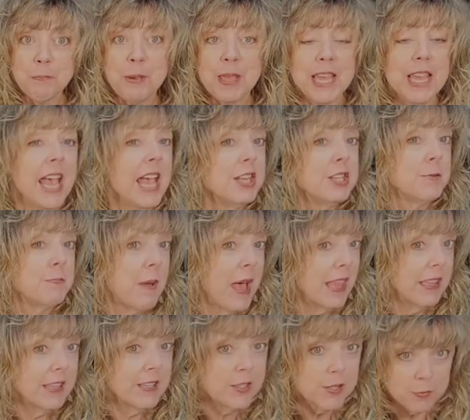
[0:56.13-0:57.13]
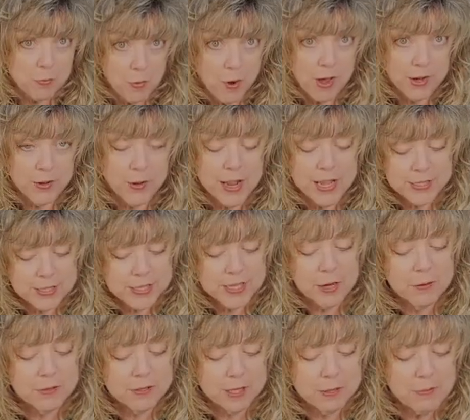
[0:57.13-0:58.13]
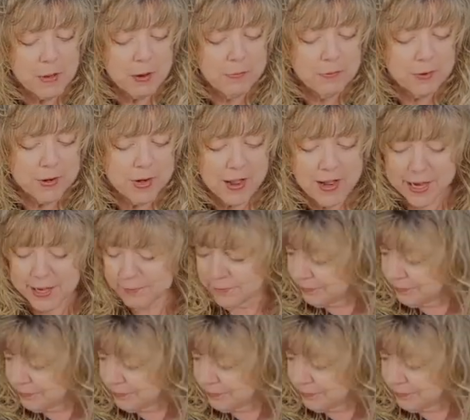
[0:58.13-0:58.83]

pH balanced water and soak them overnight.